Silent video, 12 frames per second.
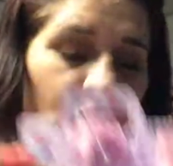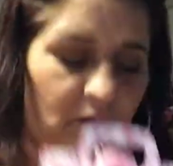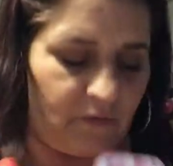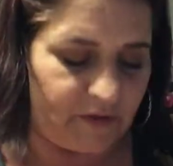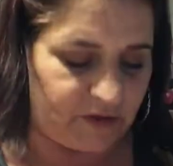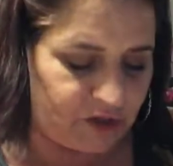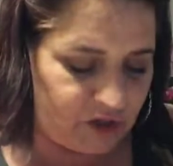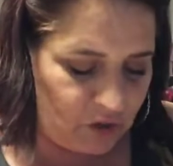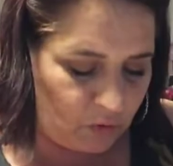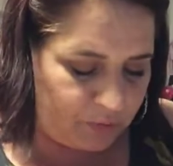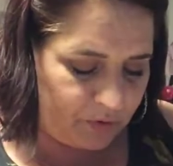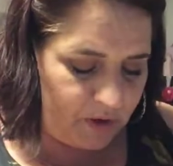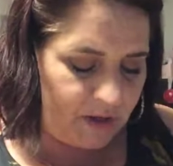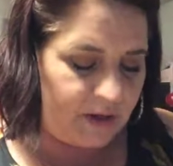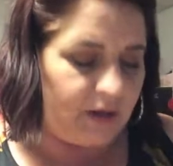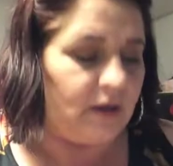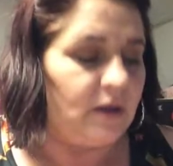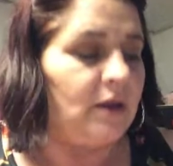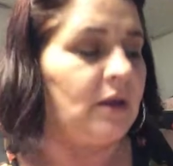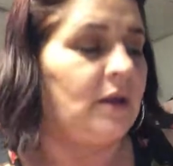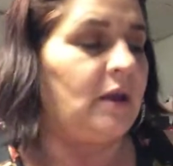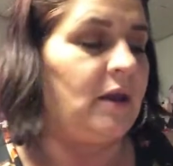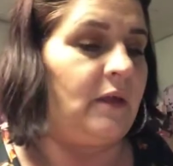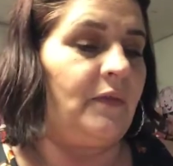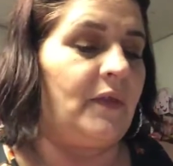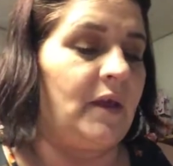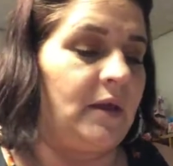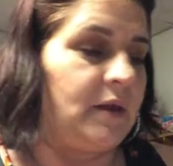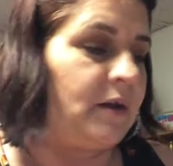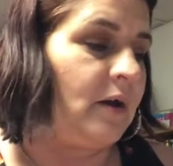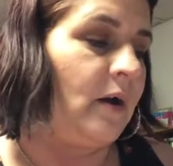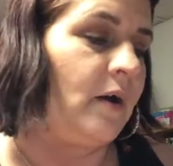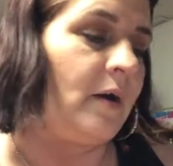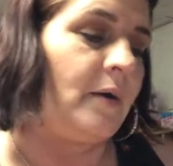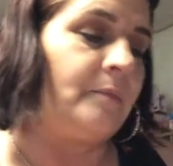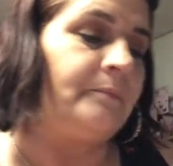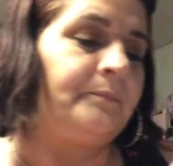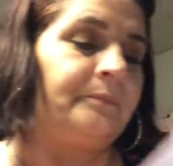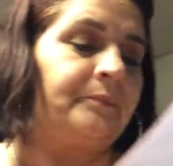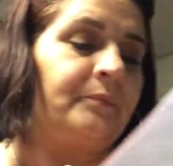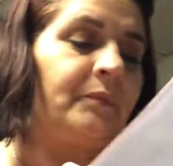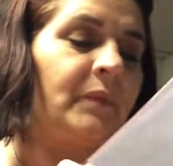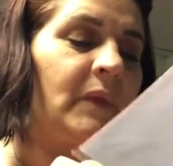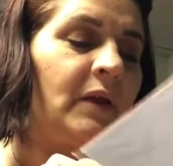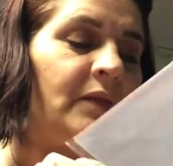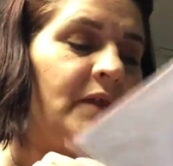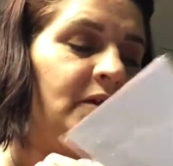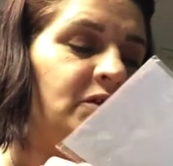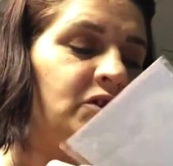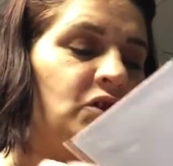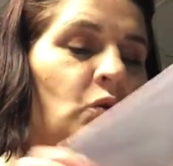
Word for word: Oh, that's so pretty. And then um, this